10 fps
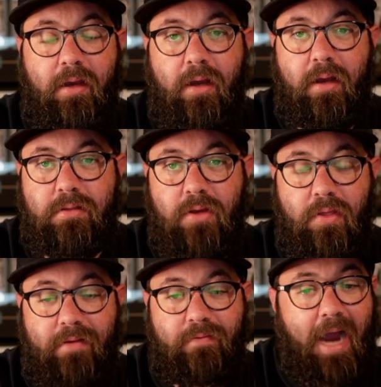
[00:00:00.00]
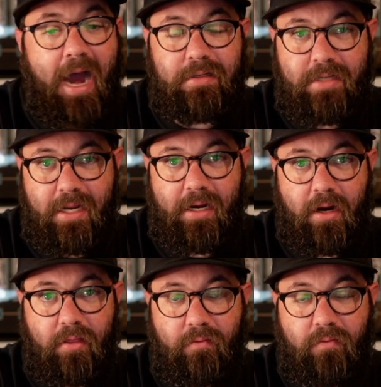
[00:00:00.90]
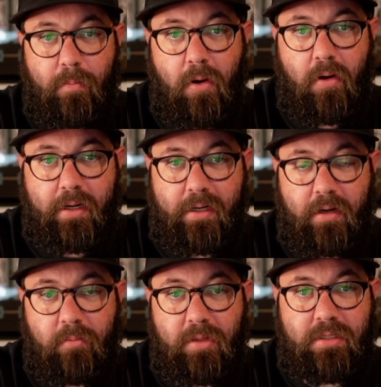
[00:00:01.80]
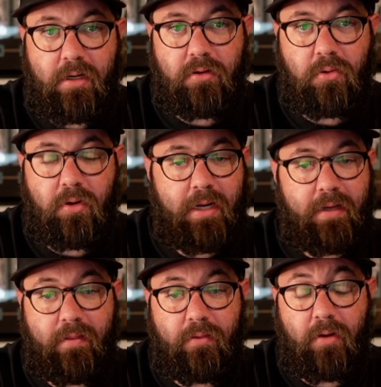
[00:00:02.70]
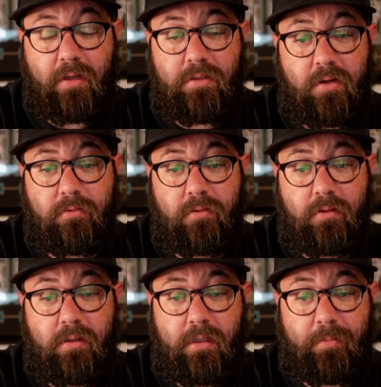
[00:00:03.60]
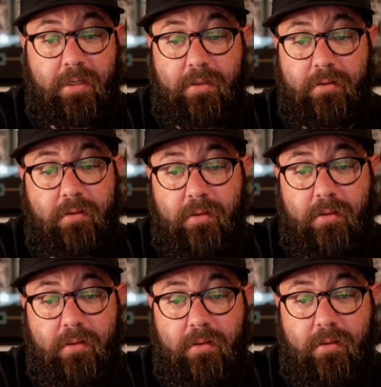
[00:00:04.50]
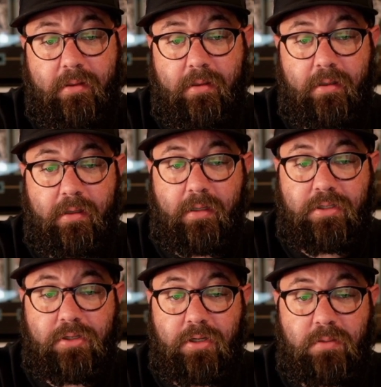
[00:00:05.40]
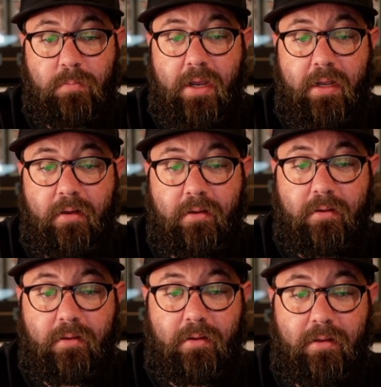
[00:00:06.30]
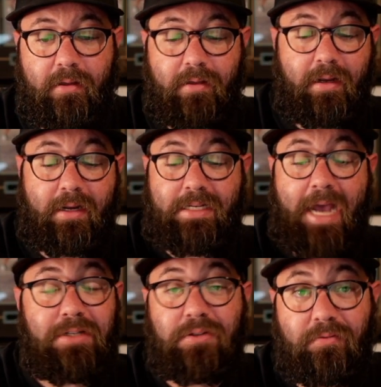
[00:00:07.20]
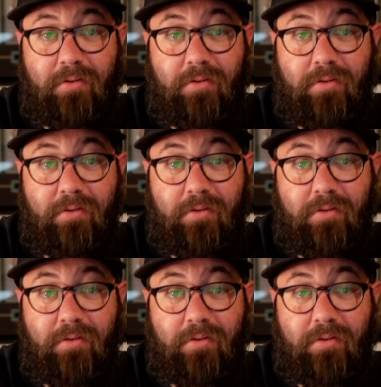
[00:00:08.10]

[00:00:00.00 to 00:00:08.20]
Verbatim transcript: So they've got to take care of the football in enemy territory and in the red zone. I mean, it's just been a catastrophe